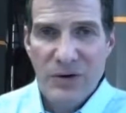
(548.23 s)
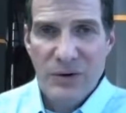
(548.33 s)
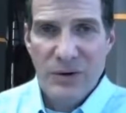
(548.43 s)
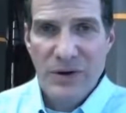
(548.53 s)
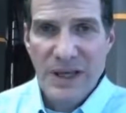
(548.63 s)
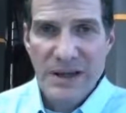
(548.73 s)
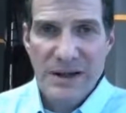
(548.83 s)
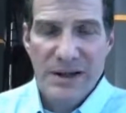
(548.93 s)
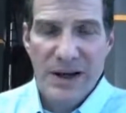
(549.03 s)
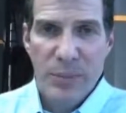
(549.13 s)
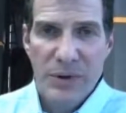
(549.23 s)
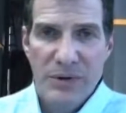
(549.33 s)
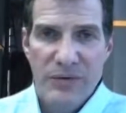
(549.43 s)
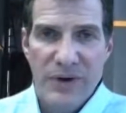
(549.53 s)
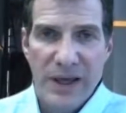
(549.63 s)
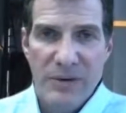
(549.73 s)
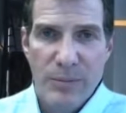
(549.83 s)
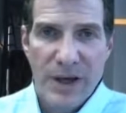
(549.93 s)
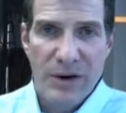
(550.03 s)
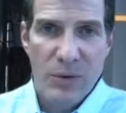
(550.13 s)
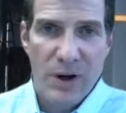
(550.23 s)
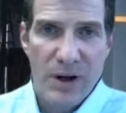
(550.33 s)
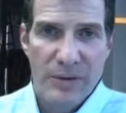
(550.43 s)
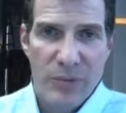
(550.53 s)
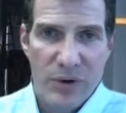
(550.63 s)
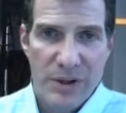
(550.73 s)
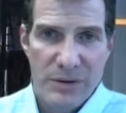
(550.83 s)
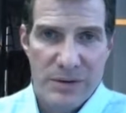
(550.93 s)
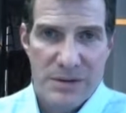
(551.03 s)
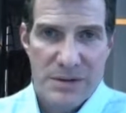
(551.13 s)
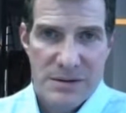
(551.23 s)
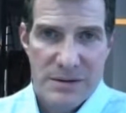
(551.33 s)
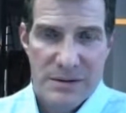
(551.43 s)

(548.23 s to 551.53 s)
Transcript: You're looking at a couple of 8 megawatt boilers